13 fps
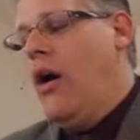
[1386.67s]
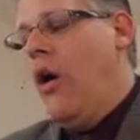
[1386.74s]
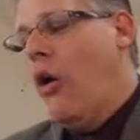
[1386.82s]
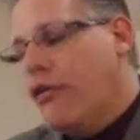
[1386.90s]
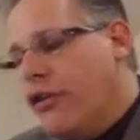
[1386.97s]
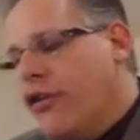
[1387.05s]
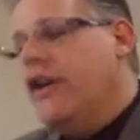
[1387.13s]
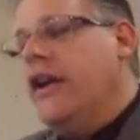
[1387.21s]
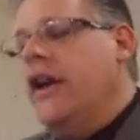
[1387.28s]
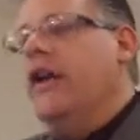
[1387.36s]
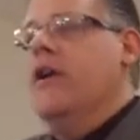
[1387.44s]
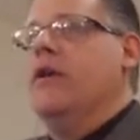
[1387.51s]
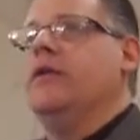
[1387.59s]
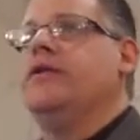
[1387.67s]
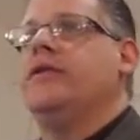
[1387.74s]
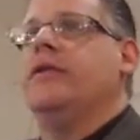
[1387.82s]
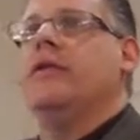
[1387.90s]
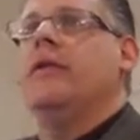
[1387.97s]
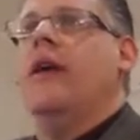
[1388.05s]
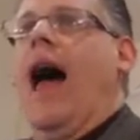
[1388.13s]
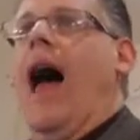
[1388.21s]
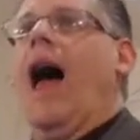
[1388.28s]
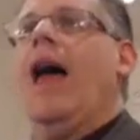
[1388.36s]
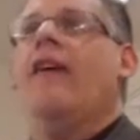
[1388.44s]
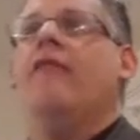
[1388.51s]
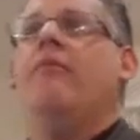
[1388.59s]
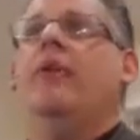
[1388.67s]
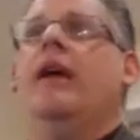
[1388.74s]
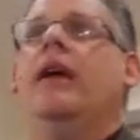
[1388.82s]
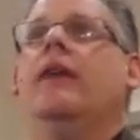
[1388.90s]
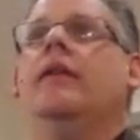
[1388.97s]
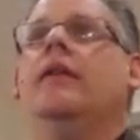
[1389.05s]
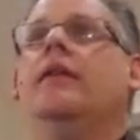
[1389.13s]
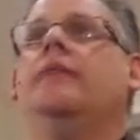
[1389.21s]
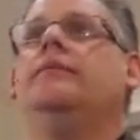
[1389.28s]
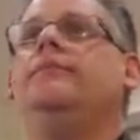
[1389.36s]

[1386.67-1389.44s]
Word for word: Over the years, I have been,